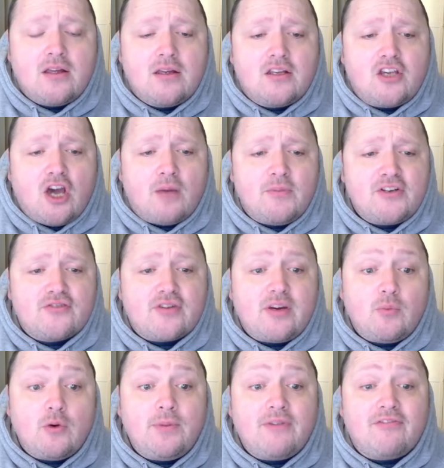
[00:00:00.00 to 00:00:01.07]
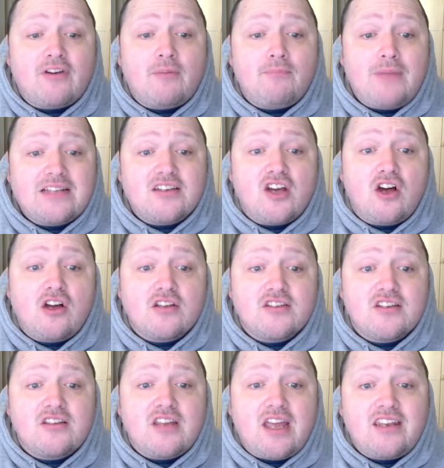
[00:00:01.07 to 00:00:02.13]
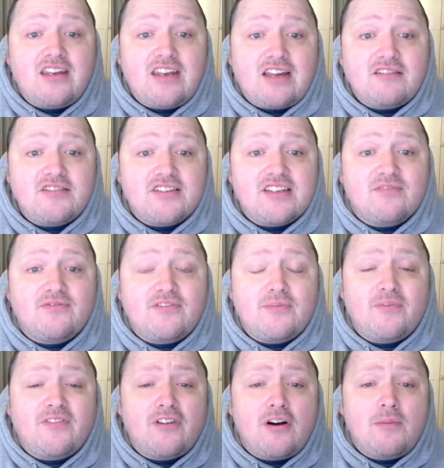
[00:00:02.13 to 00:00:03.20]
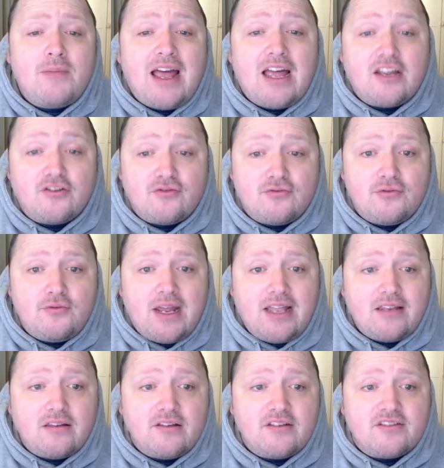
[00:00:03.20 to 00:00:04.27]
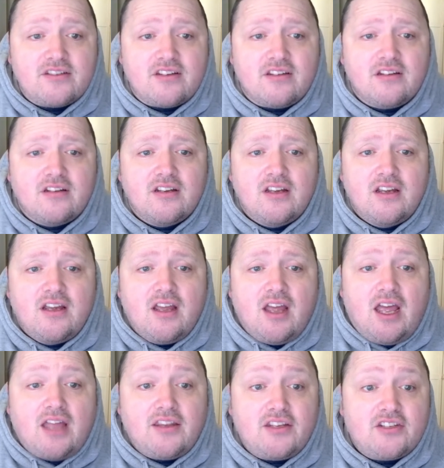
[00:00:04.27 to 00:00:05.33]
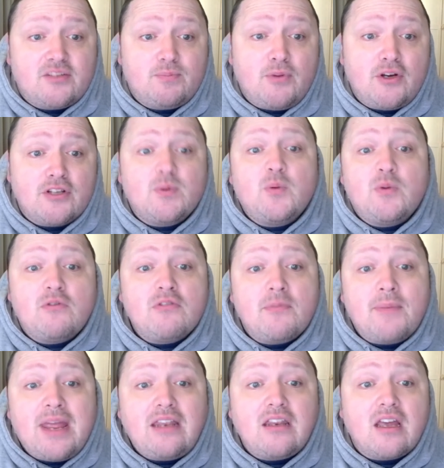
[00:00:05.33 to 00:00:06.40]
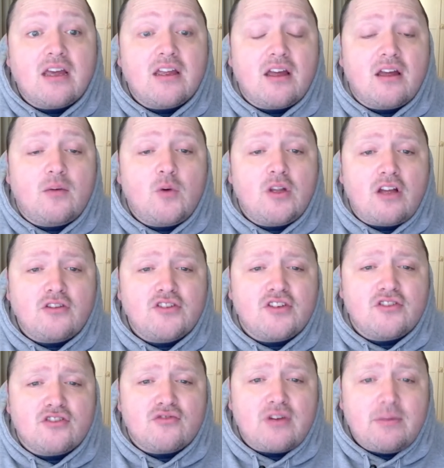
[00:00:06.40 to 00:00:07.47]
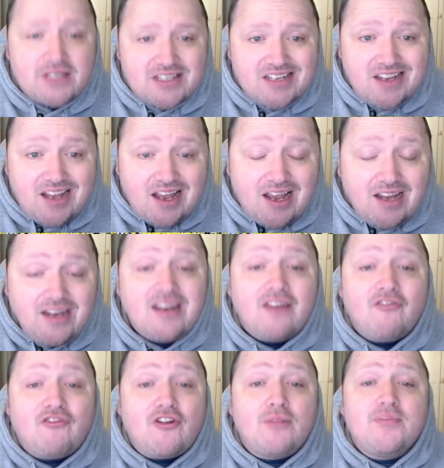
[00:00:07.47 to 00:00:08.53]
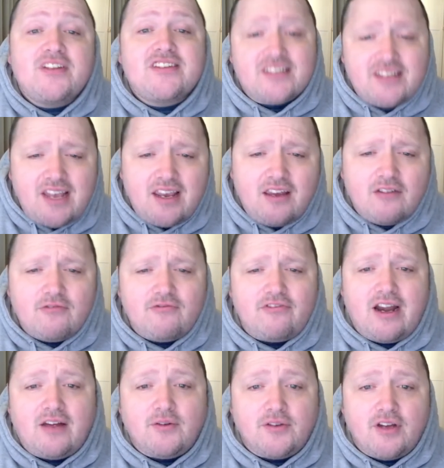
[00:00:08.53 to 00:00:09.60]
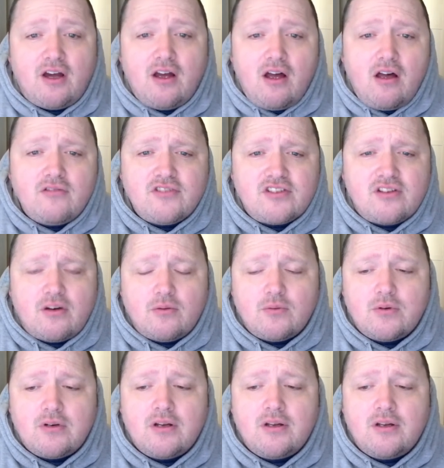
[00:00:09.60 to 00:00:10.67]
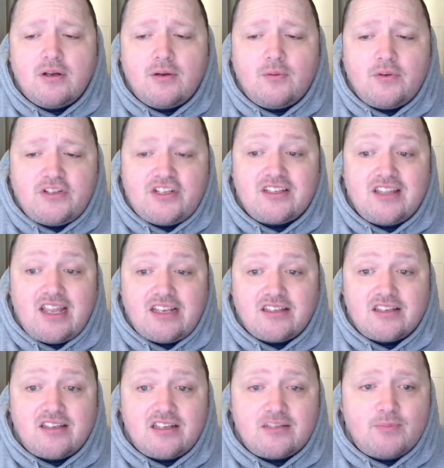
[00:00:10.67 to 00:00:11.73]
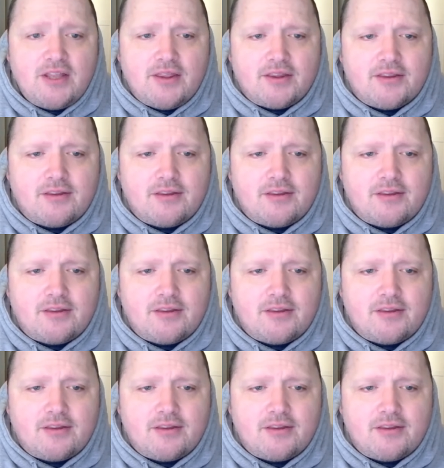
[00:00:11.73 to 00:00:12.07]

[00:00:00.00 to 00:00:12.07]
Commentary will be from Matt Horton and analysis from Andrew Henderson. And the Sportsman will also stream a tie from the second round also, which is later this month.